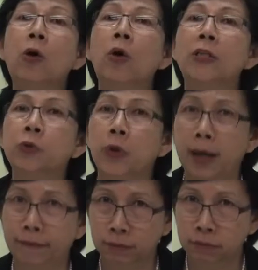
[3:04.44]
cholesterol
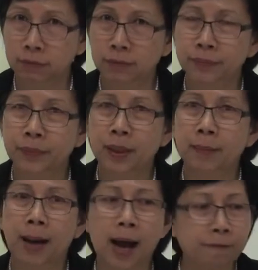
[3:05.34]
level,
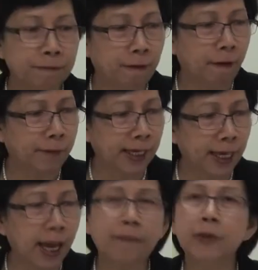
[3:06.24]
but when
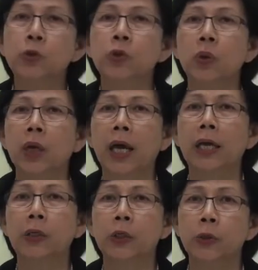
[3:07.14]
they have a stroke,
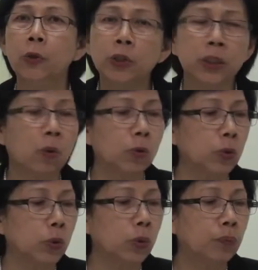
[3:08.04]
and the doctor
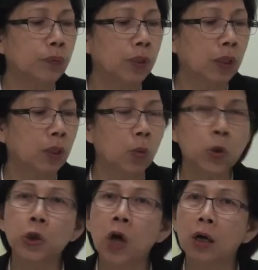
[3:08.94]
also
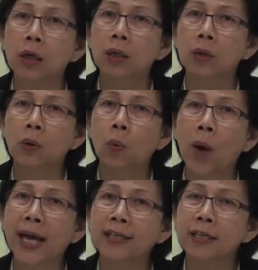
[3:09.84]
was shocked
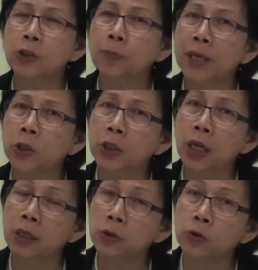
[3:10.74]
why this patient
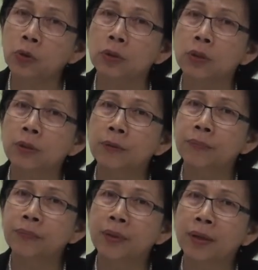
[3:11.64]
had a stroke.
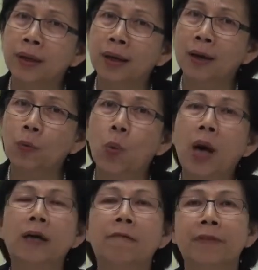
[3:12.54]
And
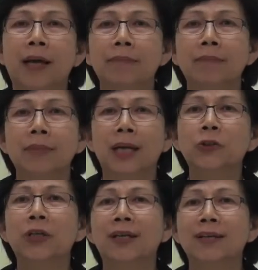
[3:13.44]
one of them
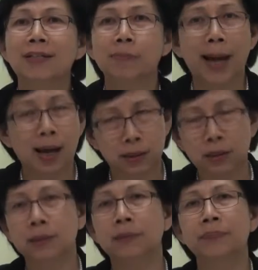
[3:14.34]
actually is my
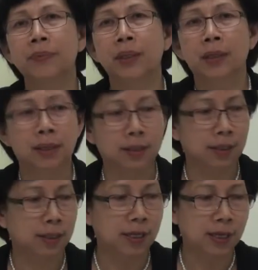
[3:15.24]
uncle.
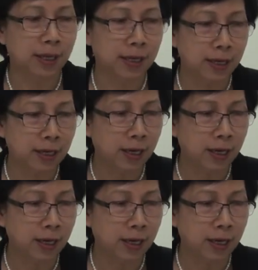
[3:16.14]
He